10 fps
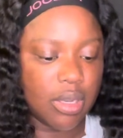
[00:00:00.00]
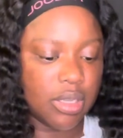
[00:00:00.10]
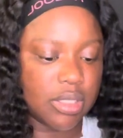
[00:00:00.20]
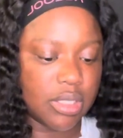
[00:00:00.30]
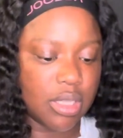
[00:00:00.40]

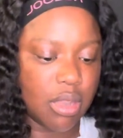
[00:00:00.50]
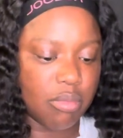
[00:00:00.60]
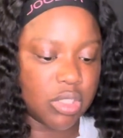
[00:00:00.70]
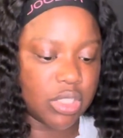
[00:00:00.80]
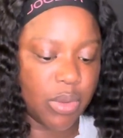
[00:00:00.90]
Let's see how
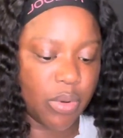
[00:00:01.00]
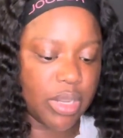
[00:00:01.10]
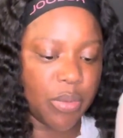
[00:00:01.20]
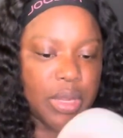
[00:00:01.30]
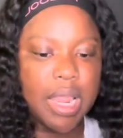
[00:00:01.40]
much they were.
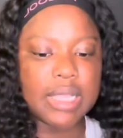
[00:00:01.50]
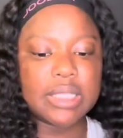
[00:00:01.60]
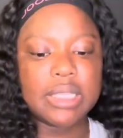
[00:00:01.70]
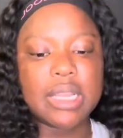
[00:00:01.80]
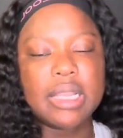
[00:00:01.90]
They were
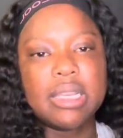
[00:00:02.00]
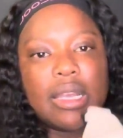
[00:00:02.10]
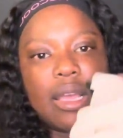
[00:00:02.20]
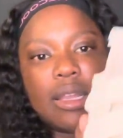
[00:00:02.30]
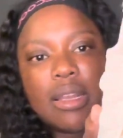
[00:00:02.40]
$19.99.
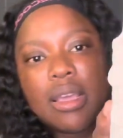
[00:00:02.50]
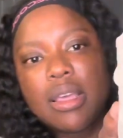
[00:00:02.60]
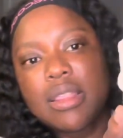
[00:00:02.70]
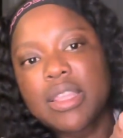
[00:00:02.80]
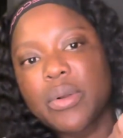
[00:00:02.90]

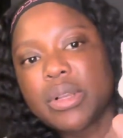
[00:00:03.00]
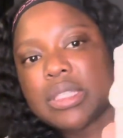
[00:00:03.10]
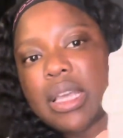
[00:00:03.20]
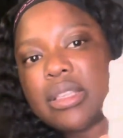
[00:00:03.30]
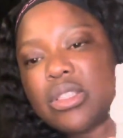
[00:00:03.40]
They were a
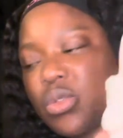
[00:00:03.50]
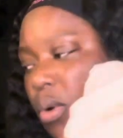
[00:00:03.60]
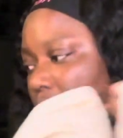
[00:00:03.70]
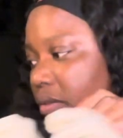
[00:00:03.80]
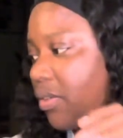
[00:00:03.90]
size
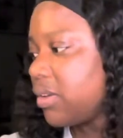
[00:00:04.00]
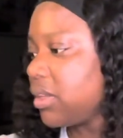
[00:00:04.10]
12.